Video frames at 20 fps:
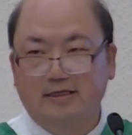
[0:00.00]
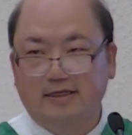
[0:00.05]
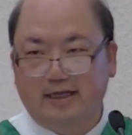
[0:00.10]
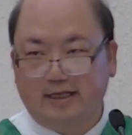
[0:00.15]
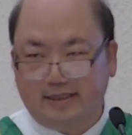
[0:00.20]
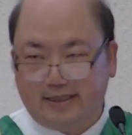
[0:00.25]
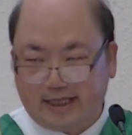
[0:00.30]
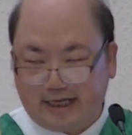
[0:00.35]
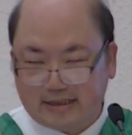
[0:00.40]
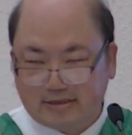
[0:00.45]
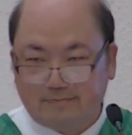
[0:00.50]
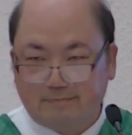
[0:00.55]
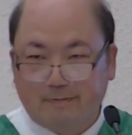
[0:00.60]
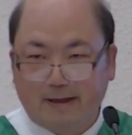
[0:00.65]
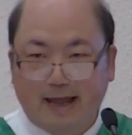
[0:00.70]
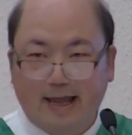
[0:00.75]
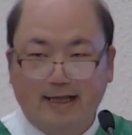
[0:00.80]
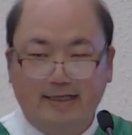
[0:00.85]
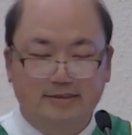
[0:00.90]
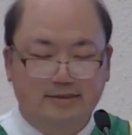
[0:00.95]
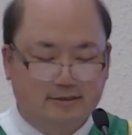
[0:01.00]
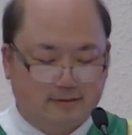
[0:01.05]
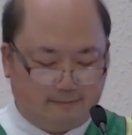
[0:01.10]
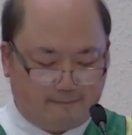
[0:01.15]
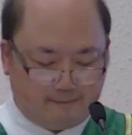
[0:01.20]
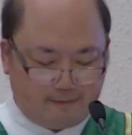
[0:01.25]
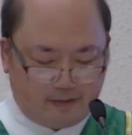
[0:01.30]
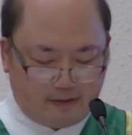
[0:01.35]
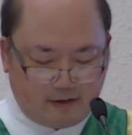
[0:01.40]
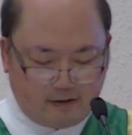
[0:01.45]
in this place,
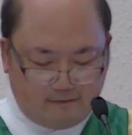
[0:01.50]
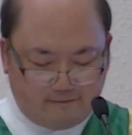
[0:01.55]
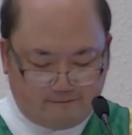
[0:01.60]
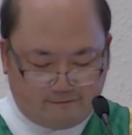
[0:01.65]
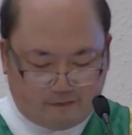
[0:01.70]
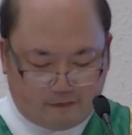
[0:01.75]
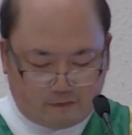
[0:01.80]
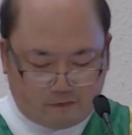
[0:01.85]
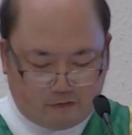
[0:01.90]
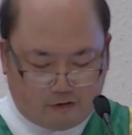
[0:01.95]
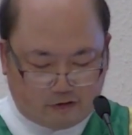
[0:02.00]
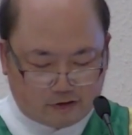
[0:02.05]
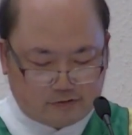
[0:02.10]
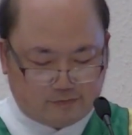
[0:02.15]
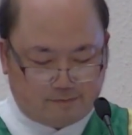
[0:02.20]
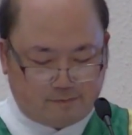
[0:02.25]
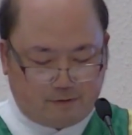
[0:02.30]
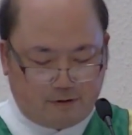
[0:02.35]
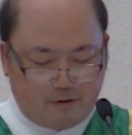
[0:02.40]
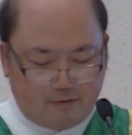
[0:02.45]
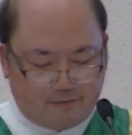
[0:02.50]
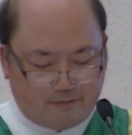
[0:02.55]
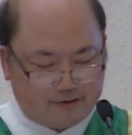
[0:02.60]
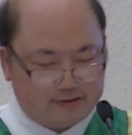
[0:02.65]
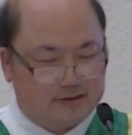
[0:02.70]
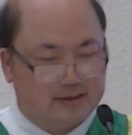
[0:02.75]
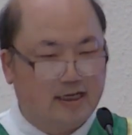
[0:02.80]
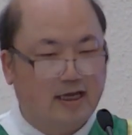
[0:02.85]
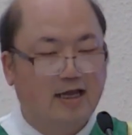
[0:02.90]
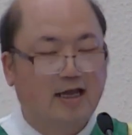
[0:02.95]
for God's
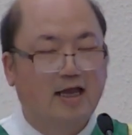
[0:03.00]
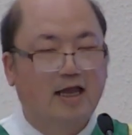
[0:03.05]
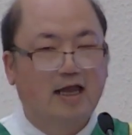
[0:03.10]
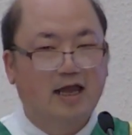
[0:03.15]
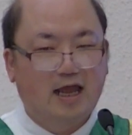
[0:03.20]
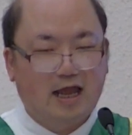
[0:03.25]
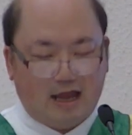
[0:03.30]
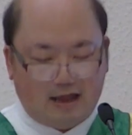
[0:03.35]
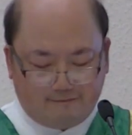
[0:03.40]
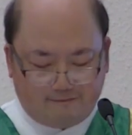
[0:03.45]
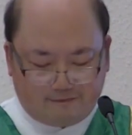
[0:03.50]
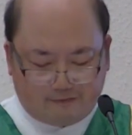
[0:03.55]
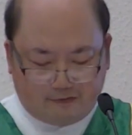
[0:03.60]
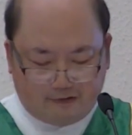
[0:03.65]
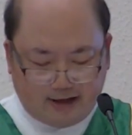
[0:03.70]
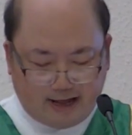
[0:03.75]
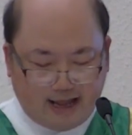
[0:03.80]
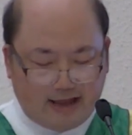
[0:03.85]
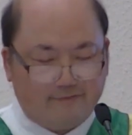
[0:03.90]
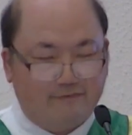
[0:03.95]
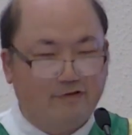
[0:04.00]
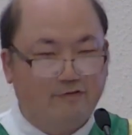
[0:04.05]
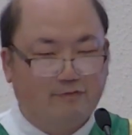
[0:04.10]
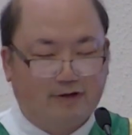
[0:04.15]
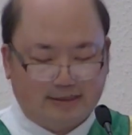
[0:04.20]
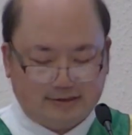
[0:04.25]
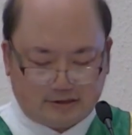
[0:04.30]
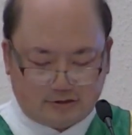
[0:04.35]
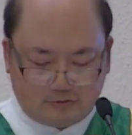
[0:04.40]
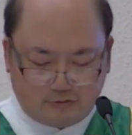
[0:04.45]
purpose and for
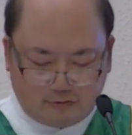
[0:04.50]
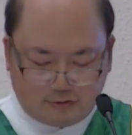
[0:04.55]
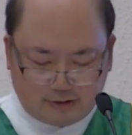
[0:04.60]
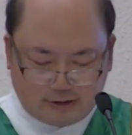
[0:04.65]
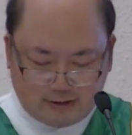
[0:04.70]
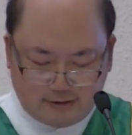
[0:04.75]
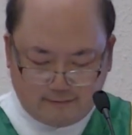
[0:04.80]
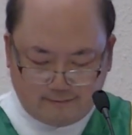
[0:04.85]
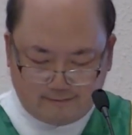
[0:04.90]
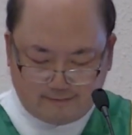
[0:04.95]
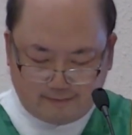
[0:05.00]
everyone's good.